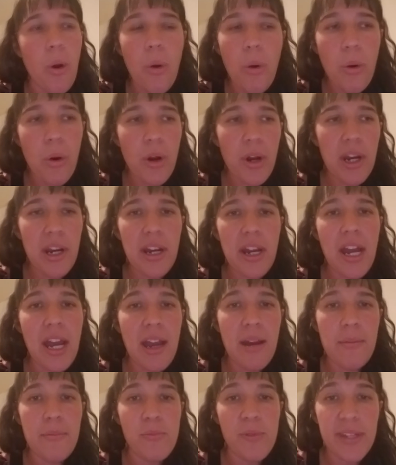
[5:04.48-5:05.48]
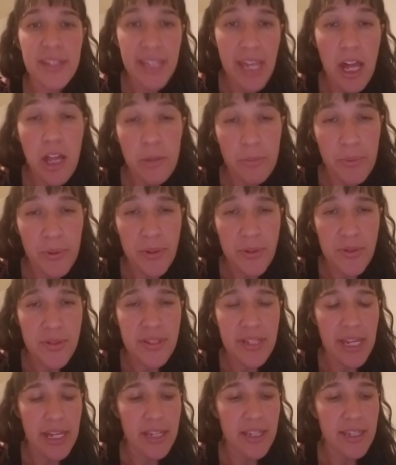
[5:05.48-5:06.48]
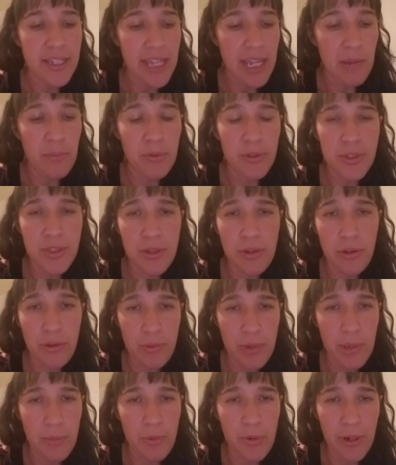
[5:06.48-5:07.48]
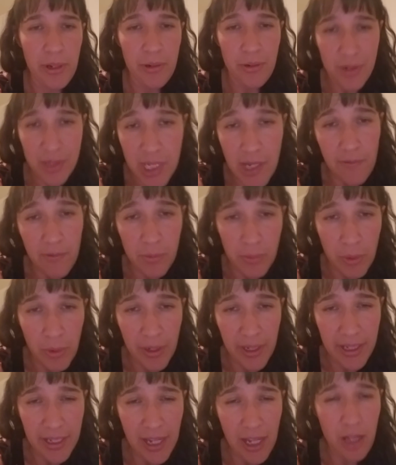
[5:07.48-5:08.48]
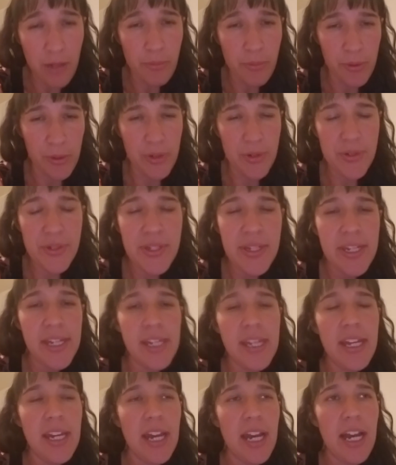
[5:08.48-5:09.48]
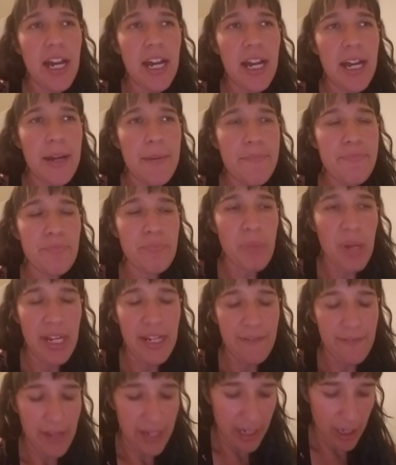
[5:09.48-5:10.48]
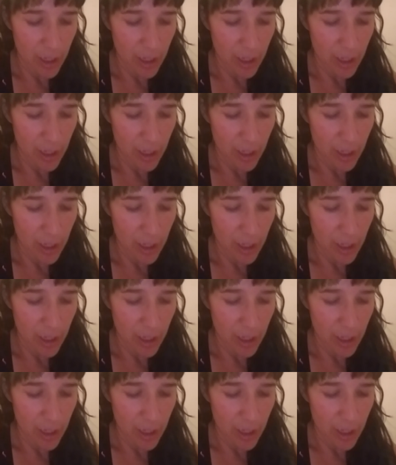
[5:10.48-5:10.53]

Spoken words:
Or with calipers, like Gabe will do 3-point or 7-point calipers, body fat